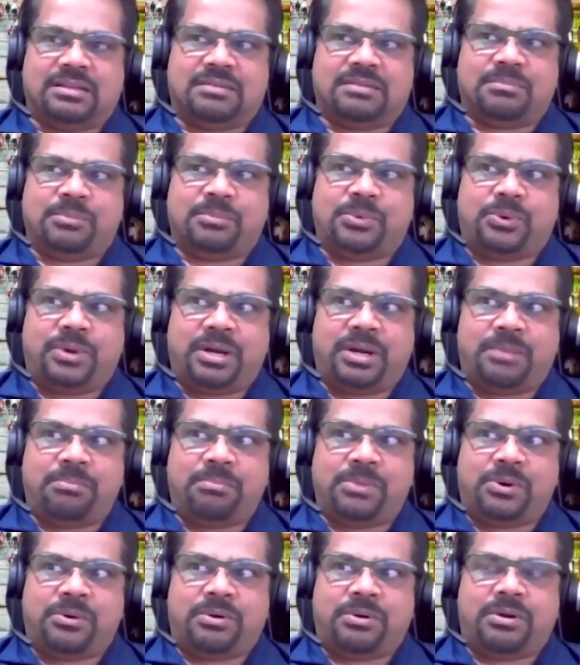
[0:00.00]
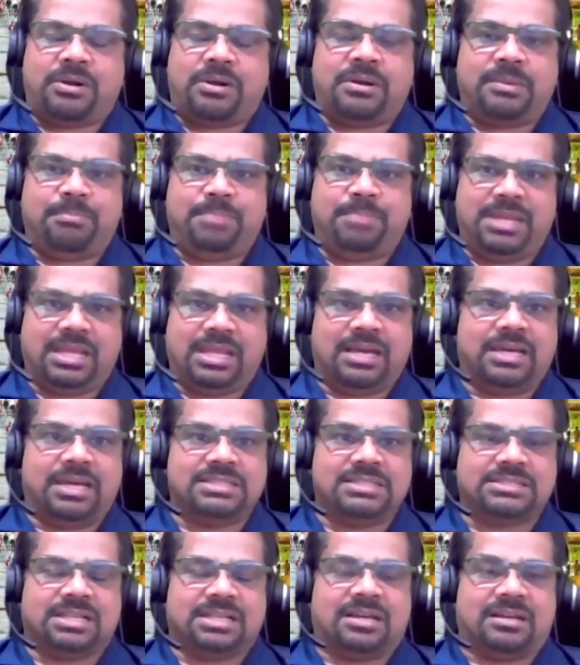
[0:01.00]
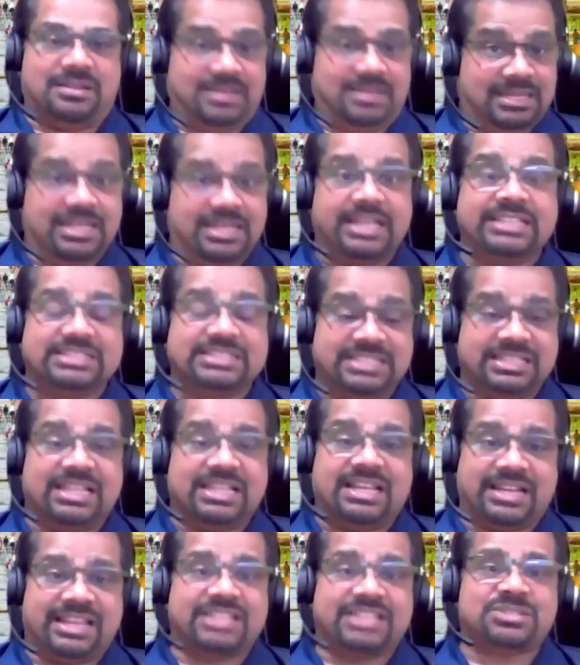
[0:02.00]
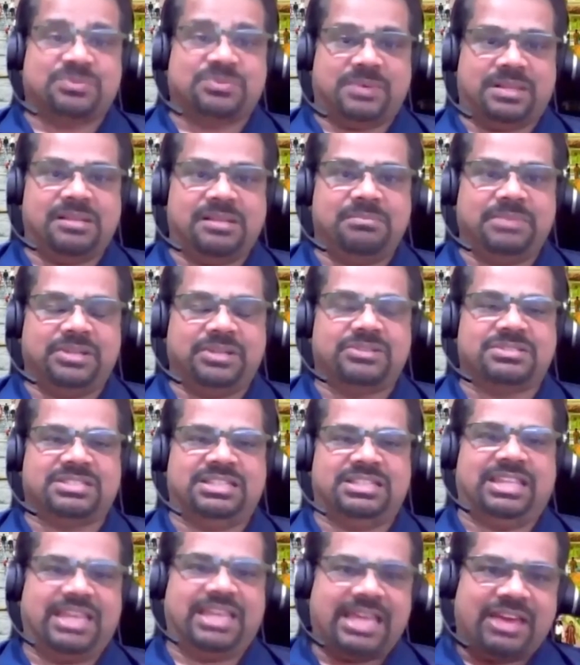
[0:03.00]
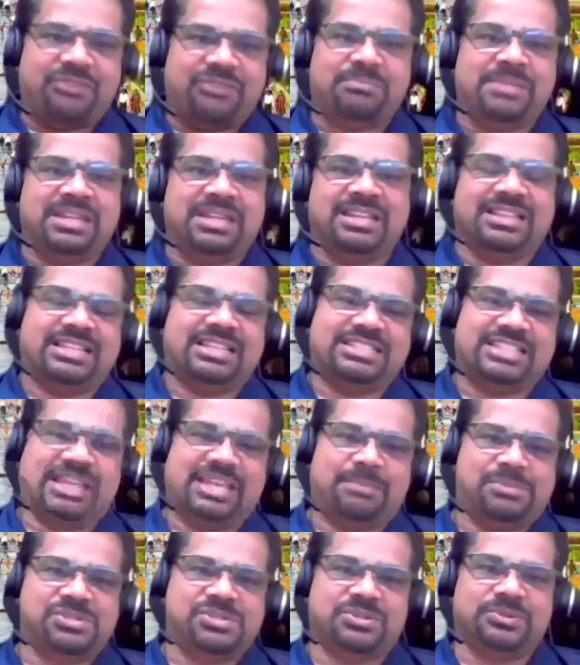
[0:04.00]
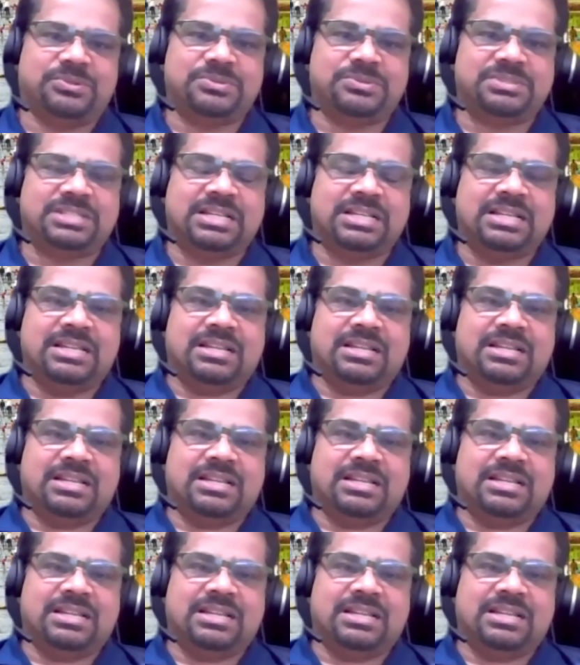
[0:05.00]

more and more PIs are realizing that as well because they have been in the same shoes.